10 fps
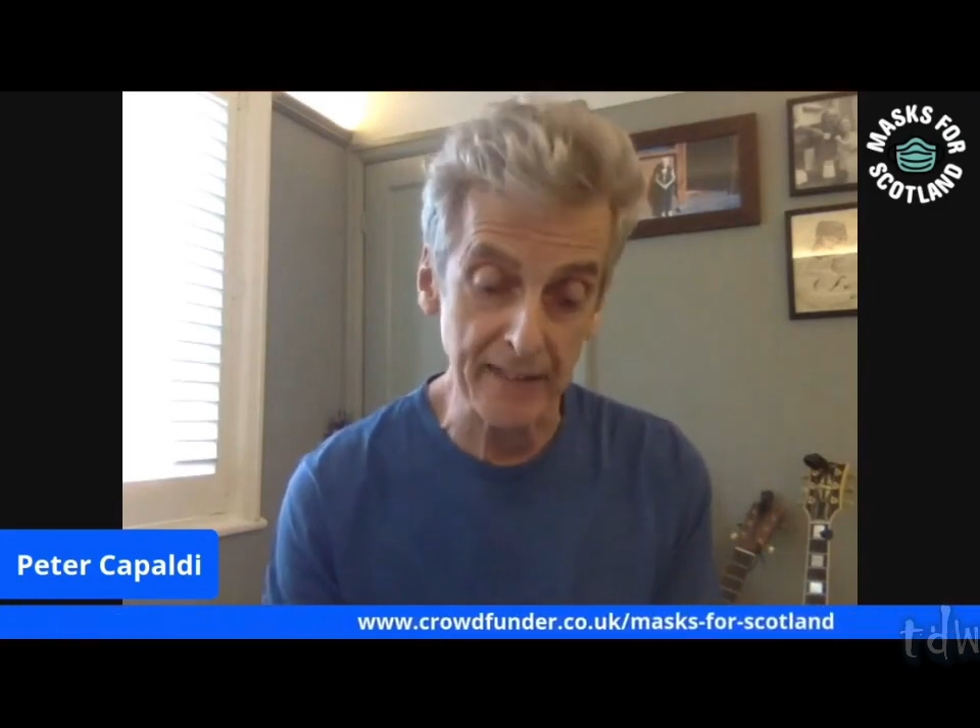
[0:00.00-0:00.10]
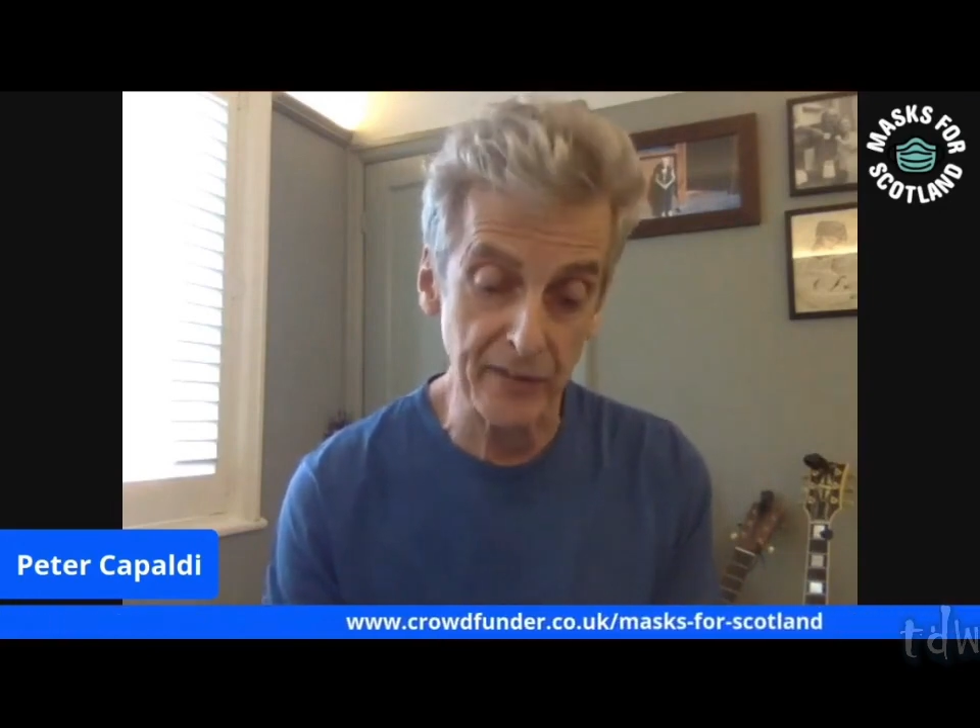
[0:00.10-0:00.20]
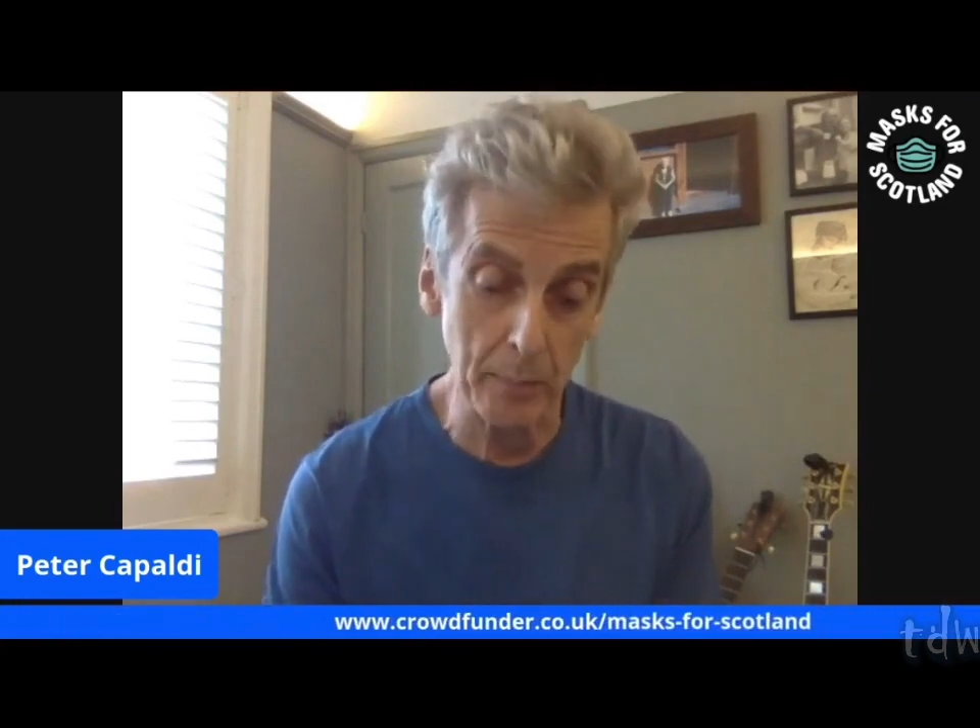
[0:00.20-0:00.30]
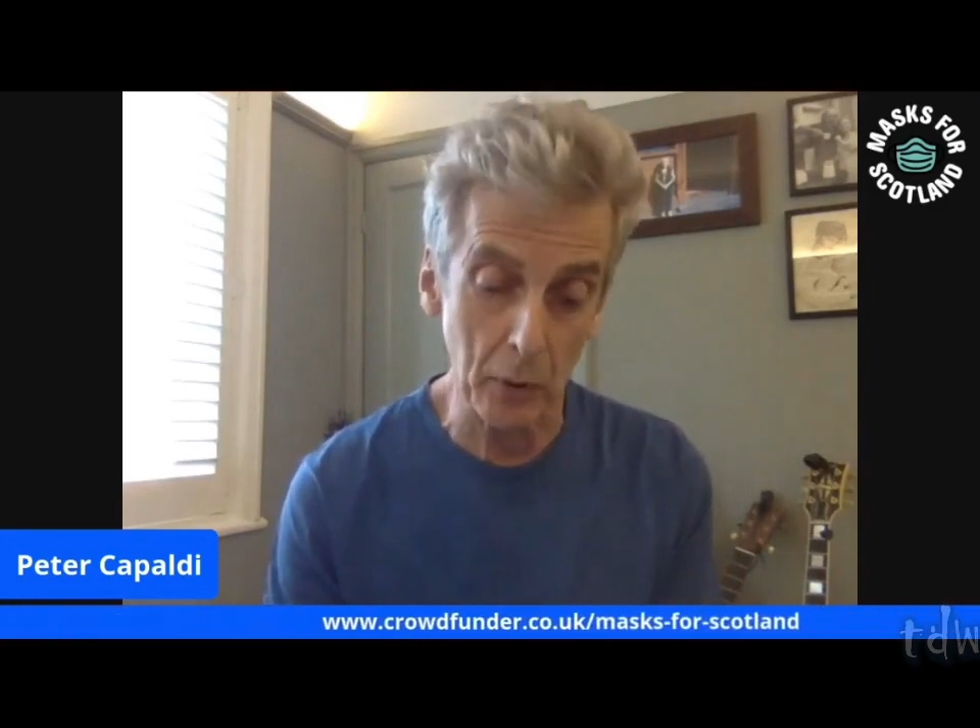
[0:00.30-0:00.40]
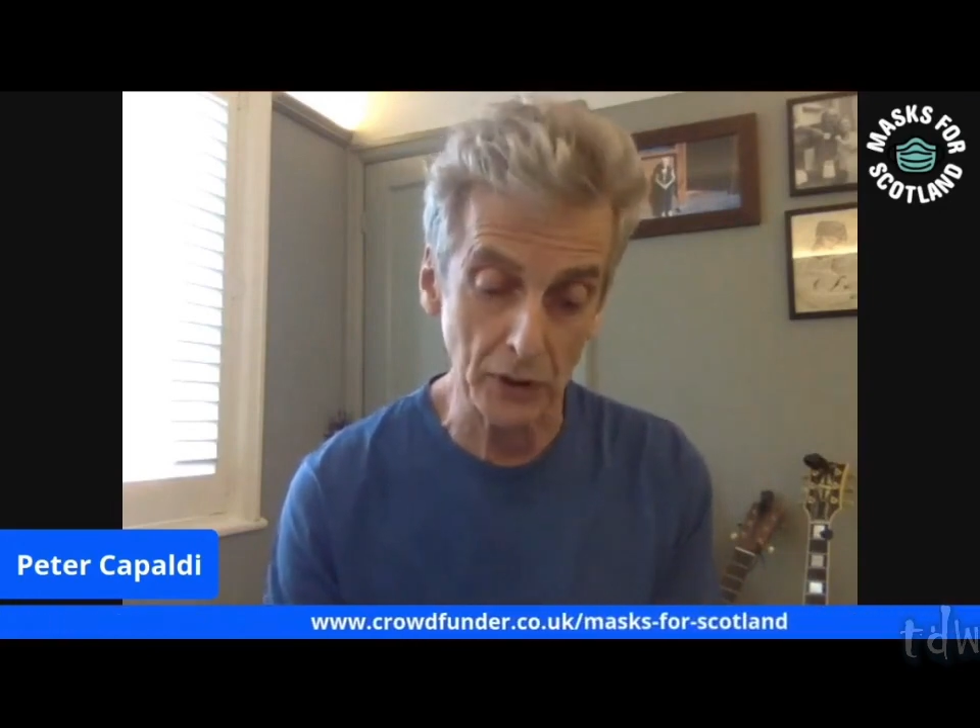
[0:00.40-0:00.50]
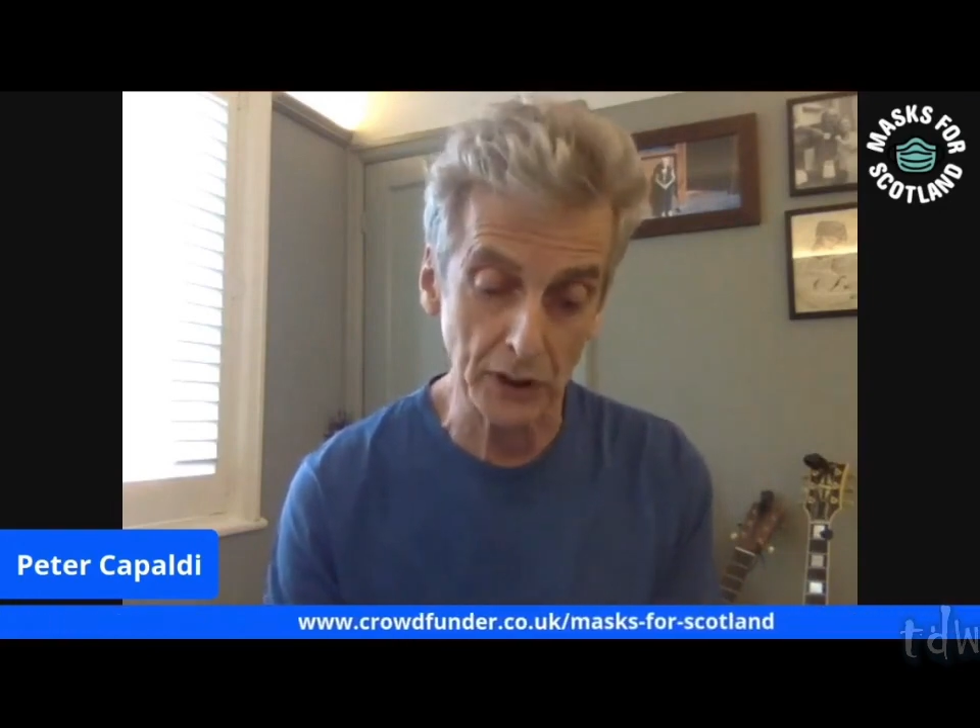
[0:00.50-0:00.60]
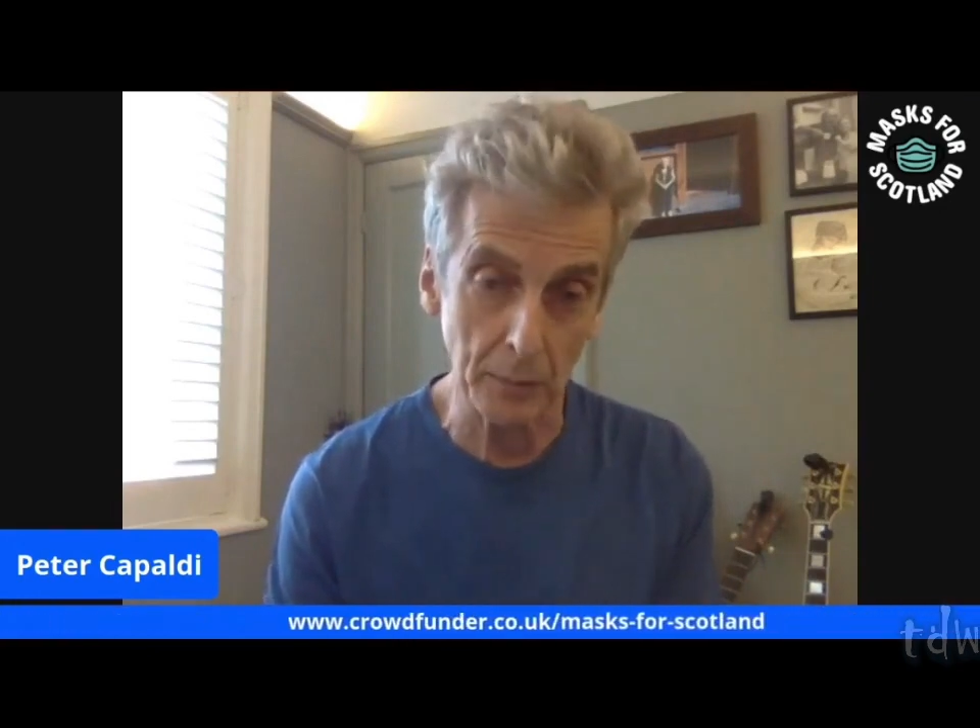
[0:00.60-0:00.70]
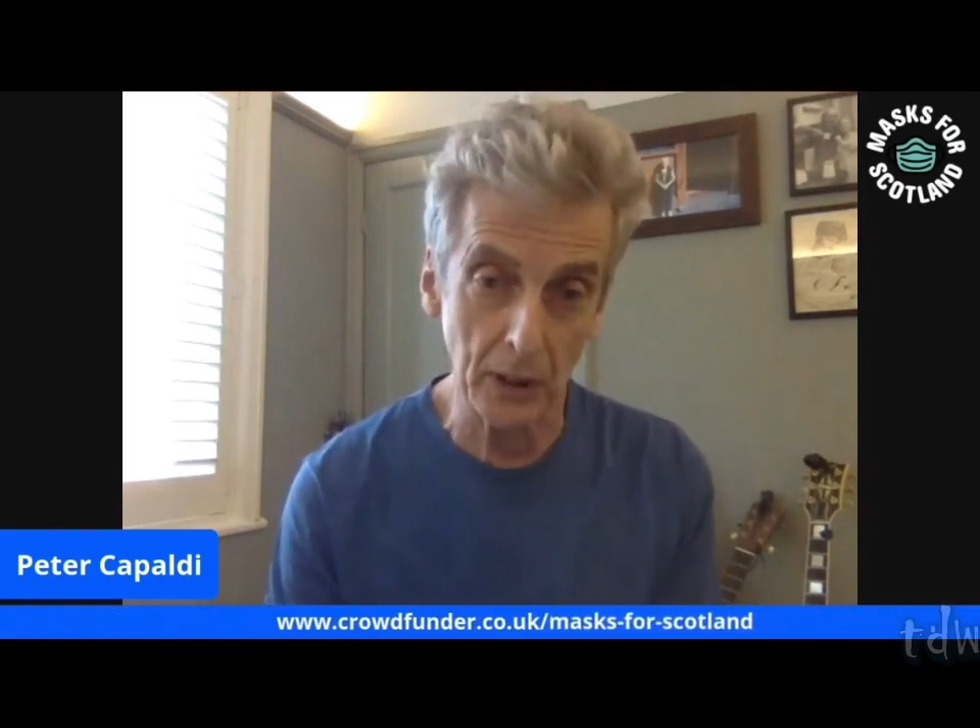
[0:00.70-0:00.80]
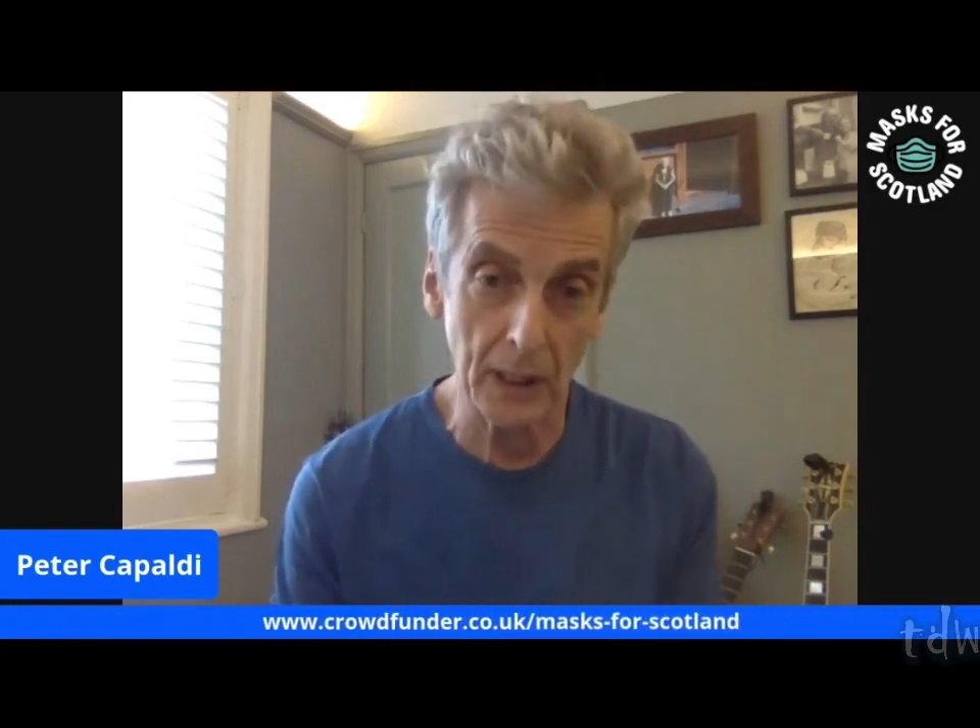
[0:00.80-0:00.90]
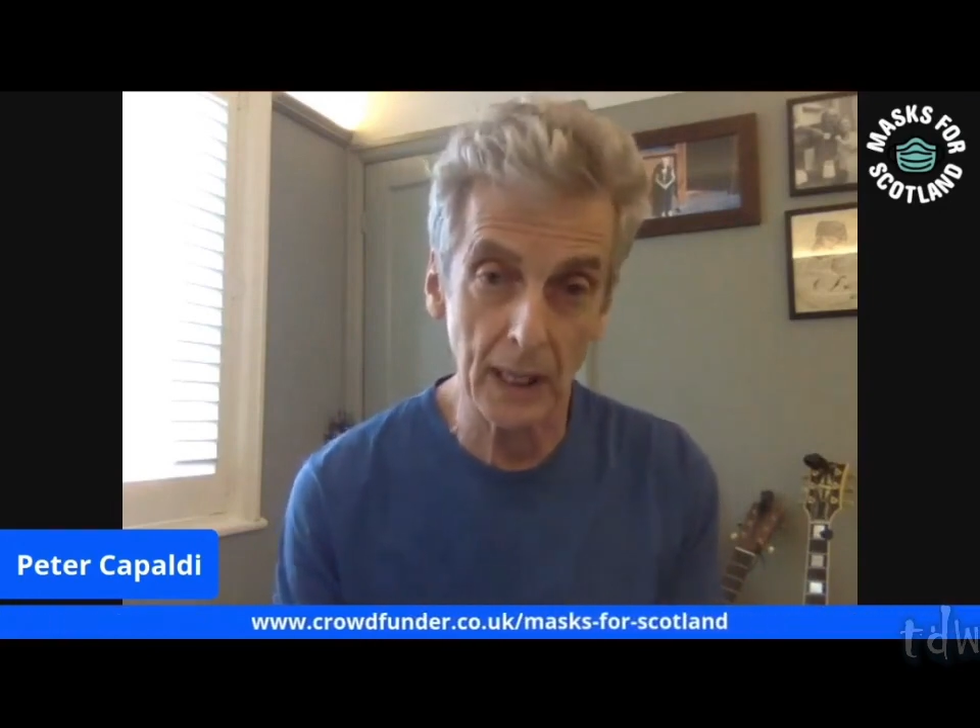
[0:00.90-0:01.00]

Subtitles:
believed before?